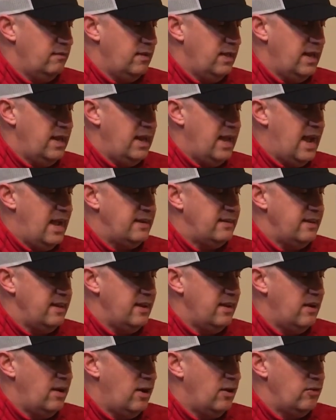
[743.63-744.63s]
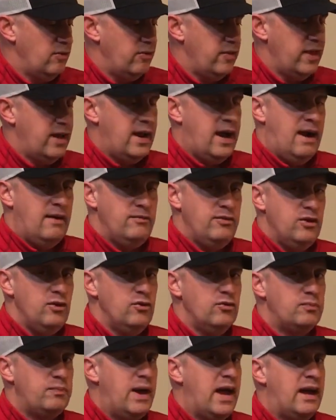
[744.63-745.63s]
any idea other than I've
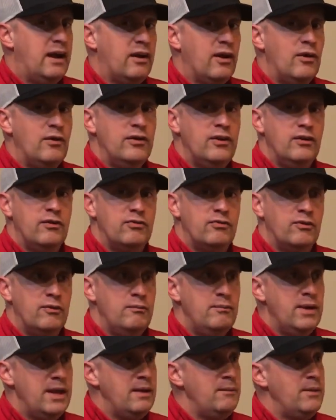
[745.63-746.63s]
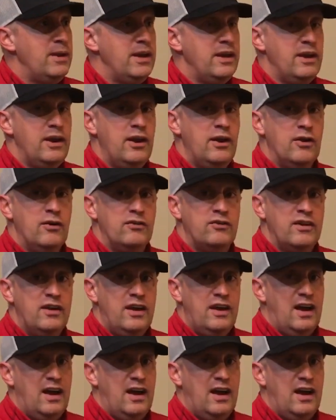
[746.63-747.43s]
used Patagonia for many, many years.